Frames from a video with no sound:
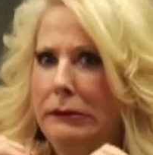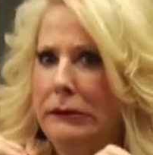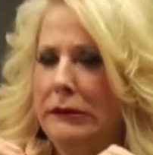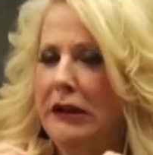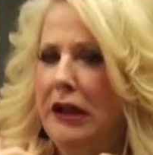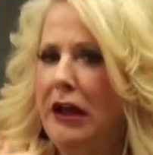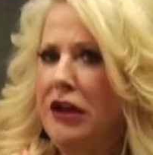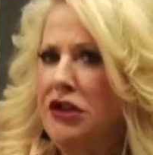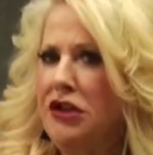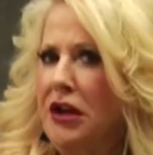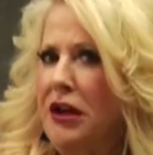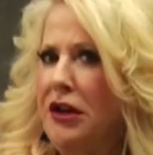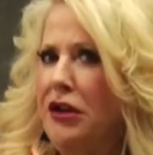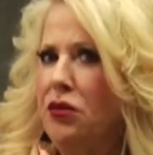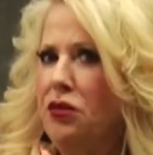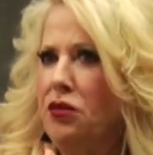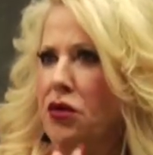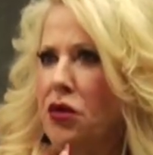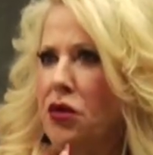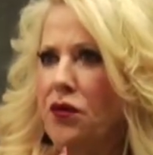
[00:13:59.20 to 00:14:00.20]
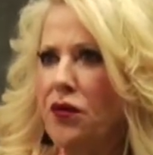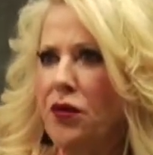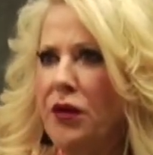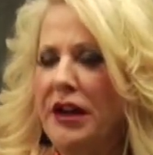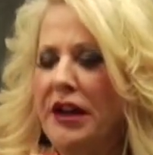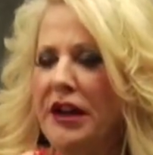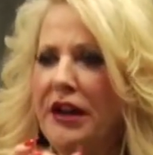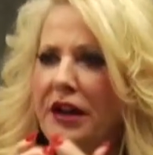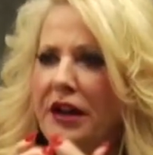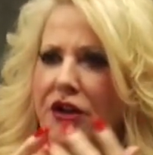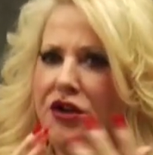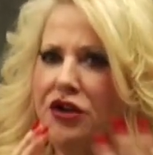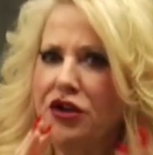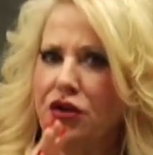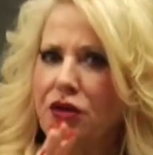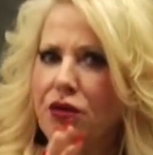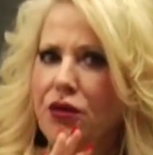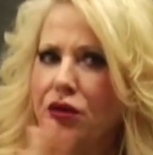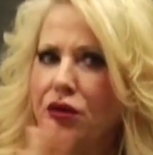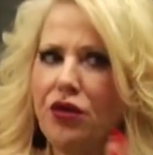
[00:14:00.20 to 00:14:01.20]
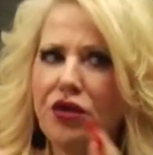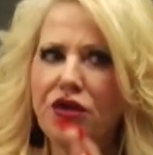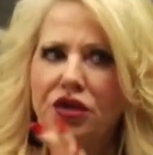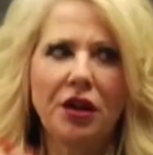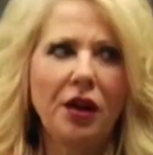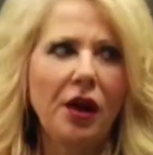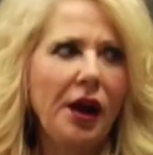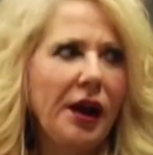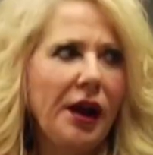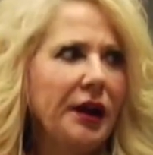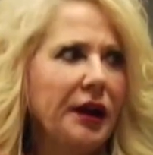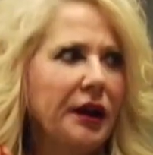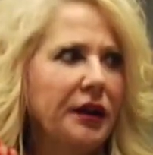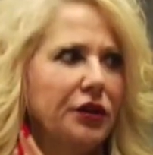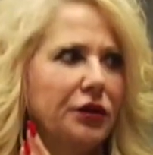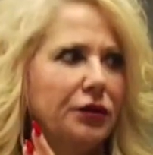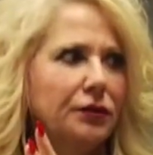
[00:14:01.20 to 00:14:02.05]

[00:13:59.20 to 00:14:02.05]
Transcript: Gosh, I don't know if we did it in June or July.